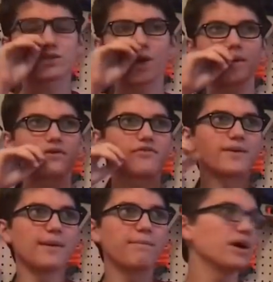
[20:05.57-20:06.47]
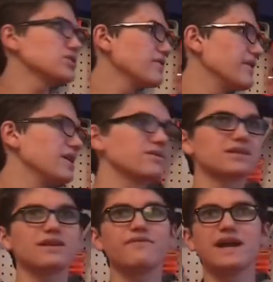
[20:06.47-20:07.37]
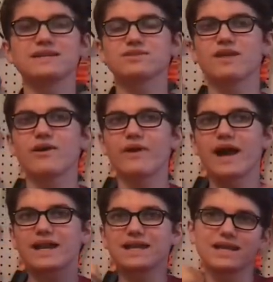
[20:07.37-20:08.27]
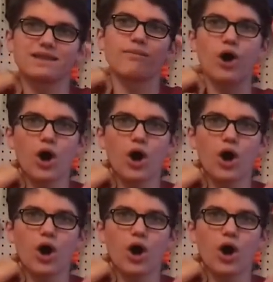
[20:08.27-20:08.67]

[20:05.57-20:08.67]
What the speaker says: So I'm going to film a bunch of videos in advance so that way I can get them